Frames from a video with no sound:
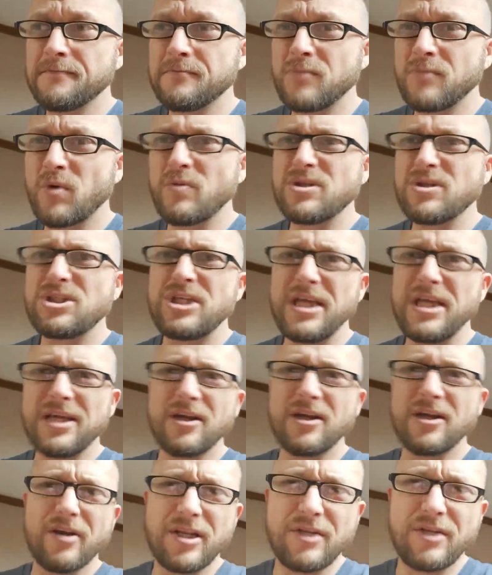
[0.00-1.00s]
But we see in
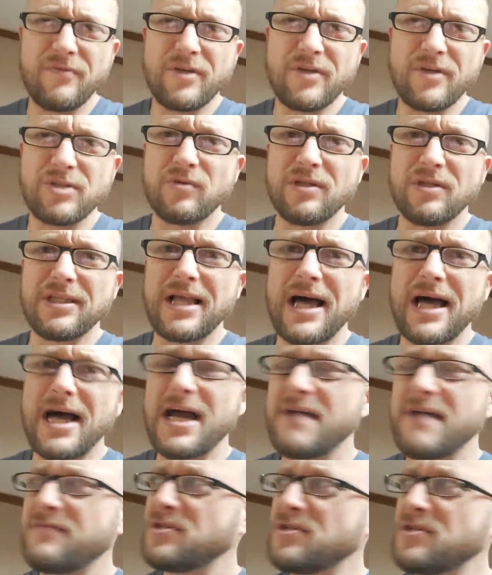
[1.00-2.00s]
our individual
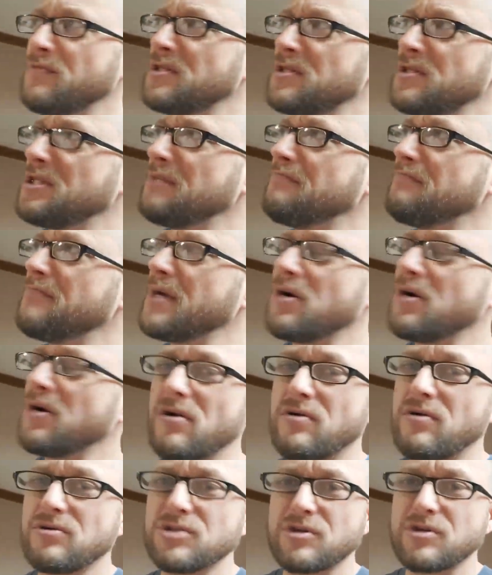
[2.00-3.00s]
lives, and we see
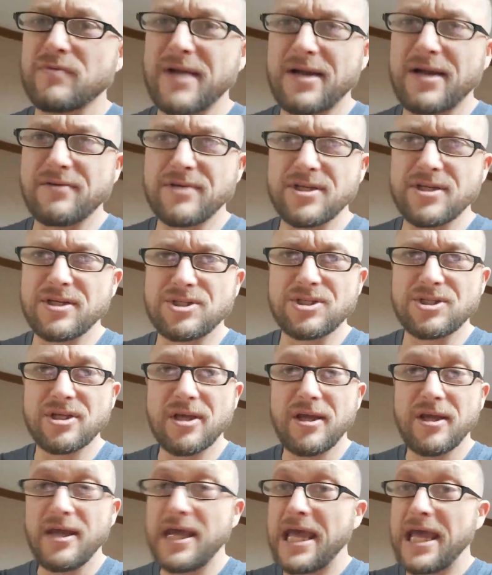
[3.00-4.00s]
miracles around us
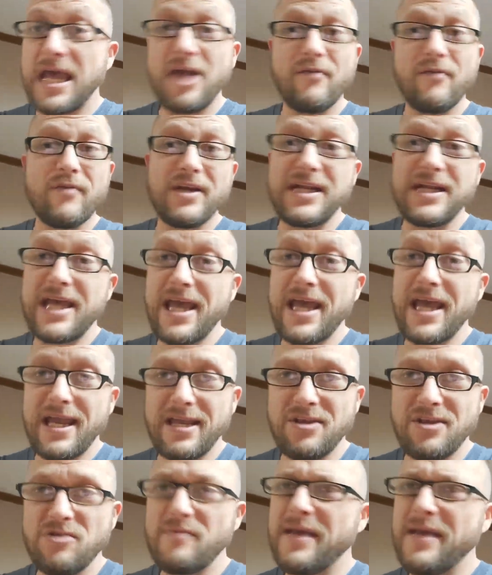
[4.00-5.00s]
every
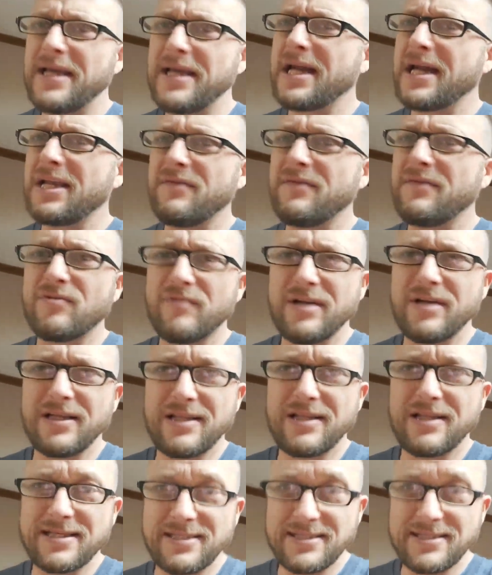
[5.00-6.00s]
day. You may not even
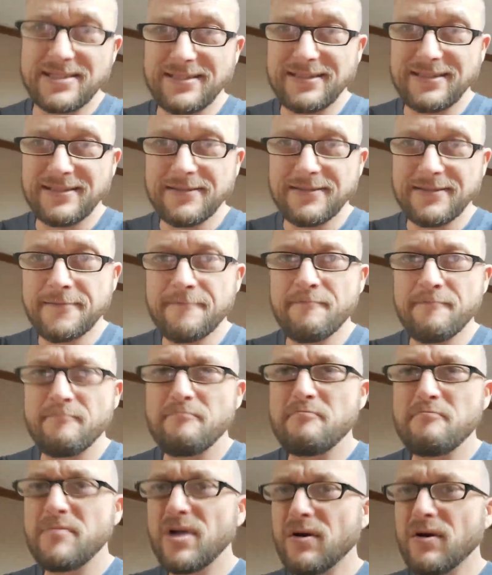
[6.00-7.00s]
realize it.
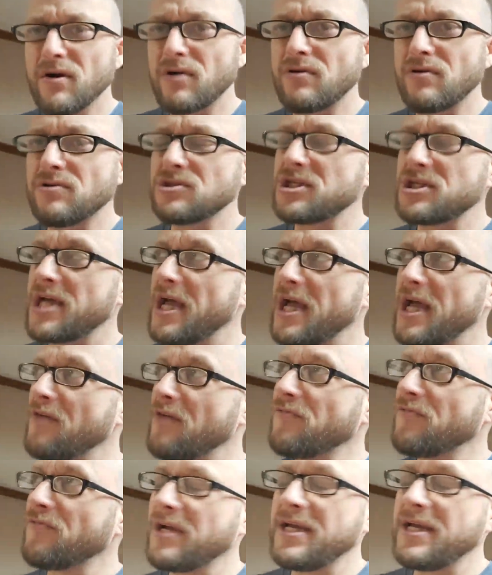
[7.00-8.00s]
Miracles
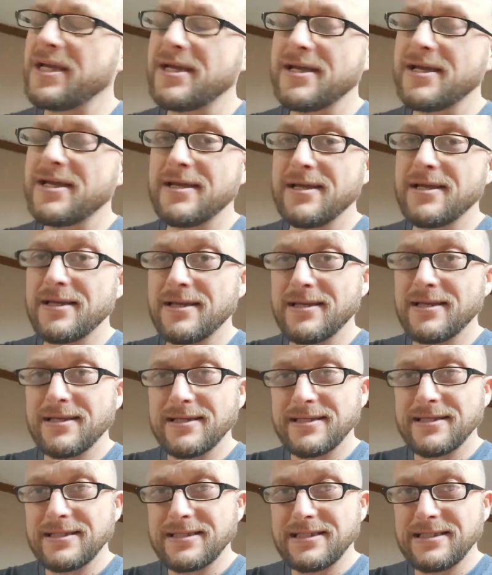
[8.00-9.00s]
every
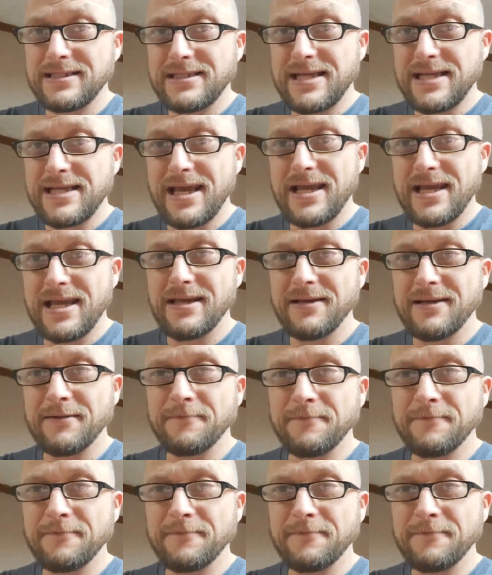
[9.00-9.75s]
day.